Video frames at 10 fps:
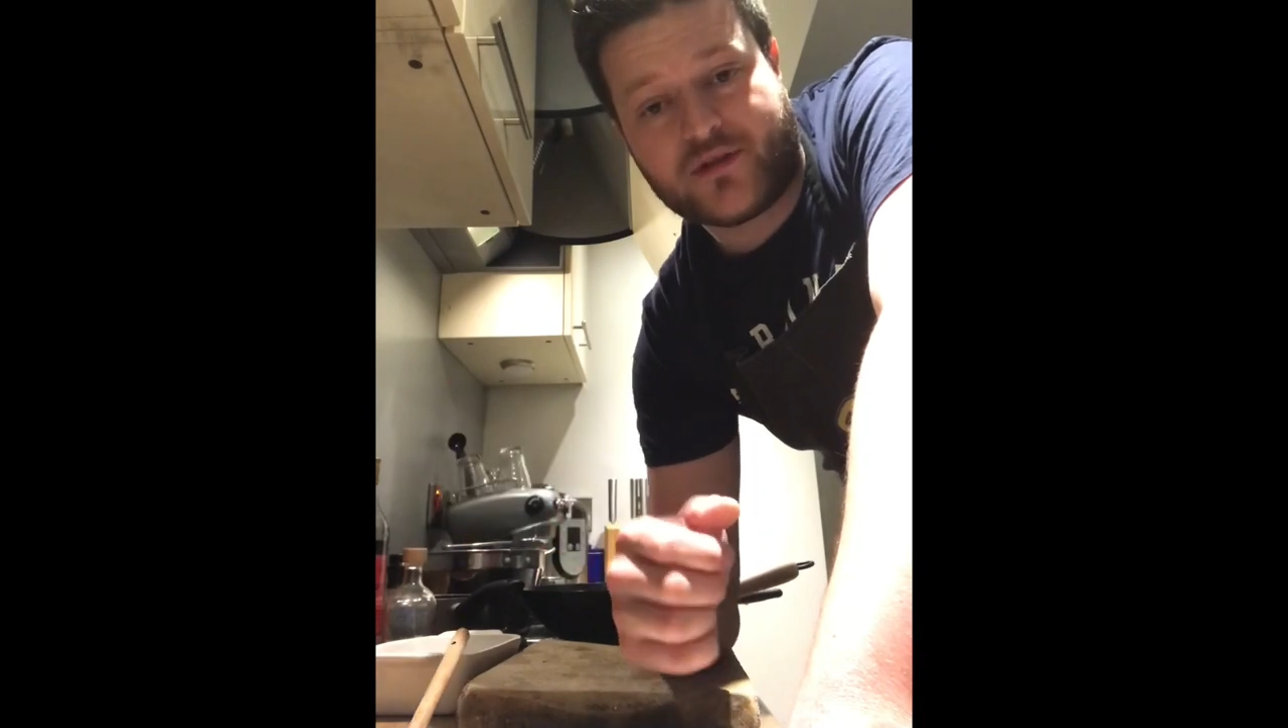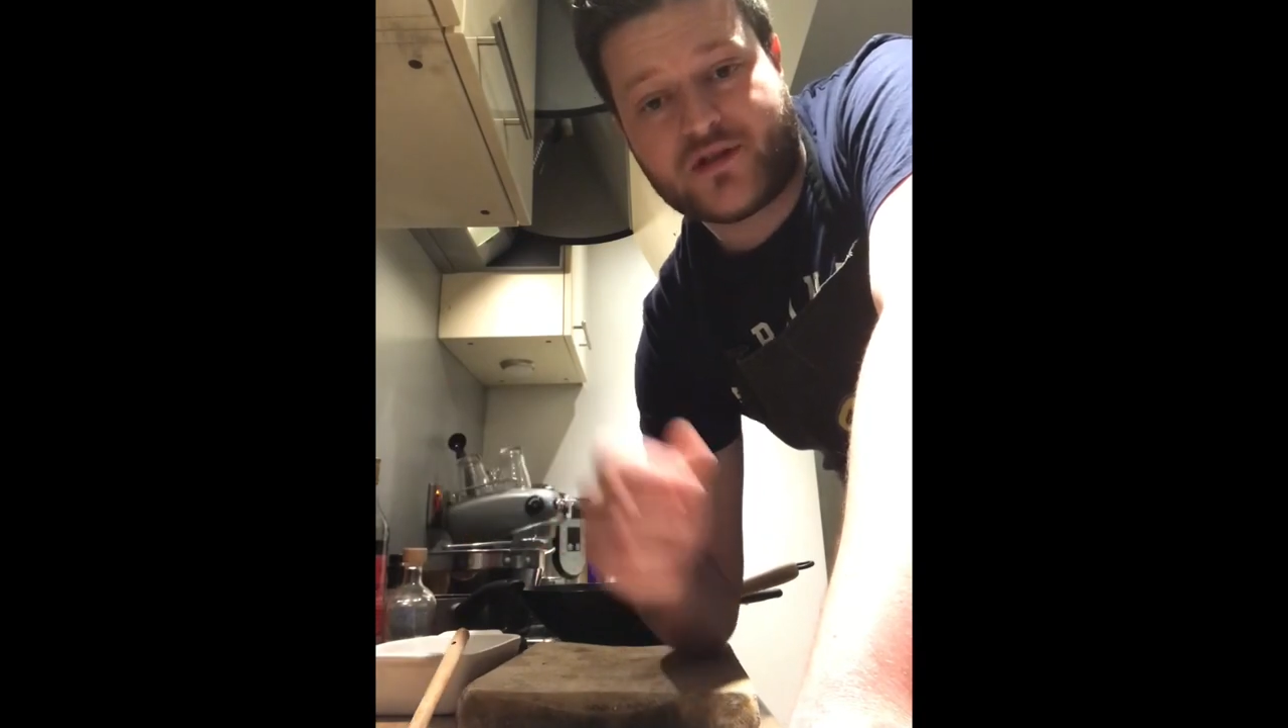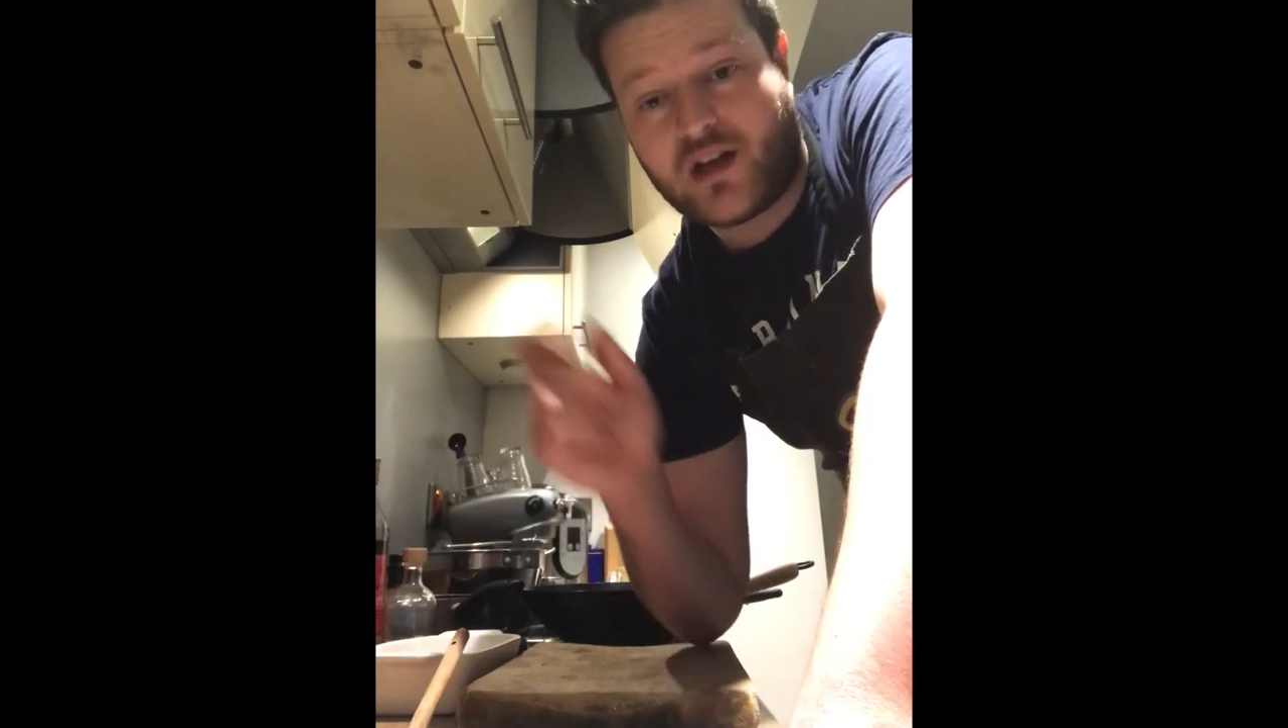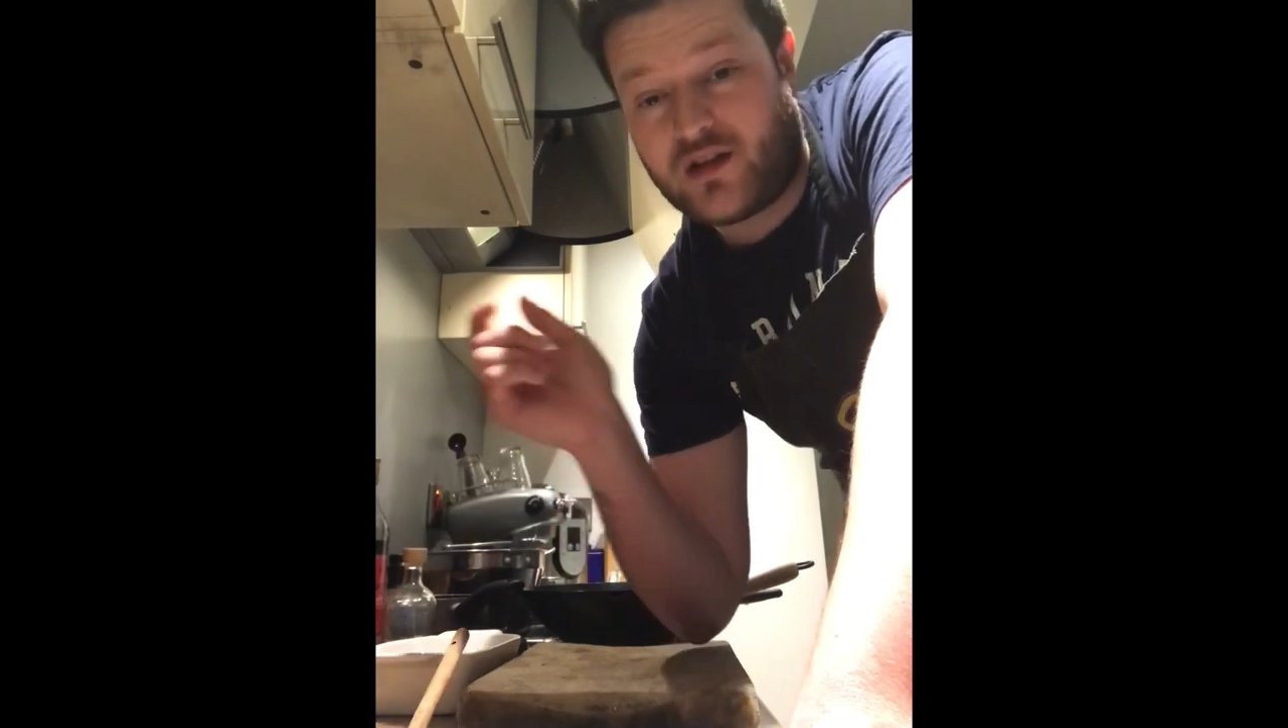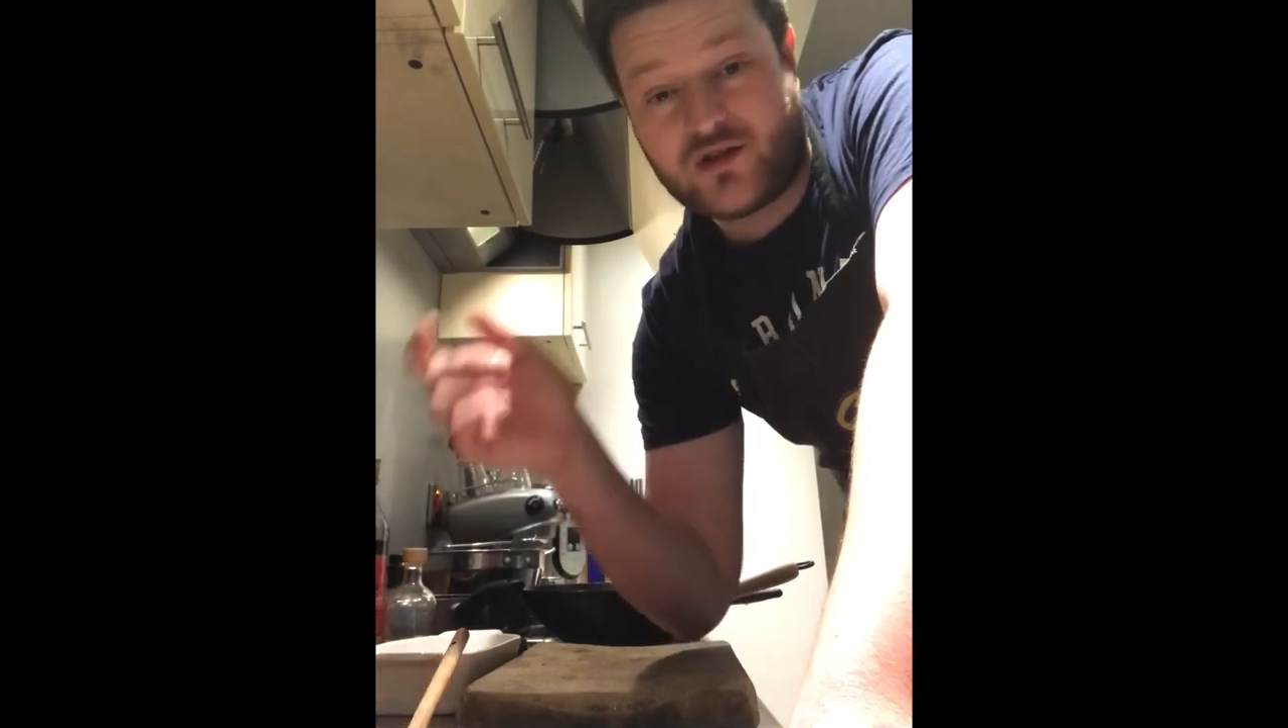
butter,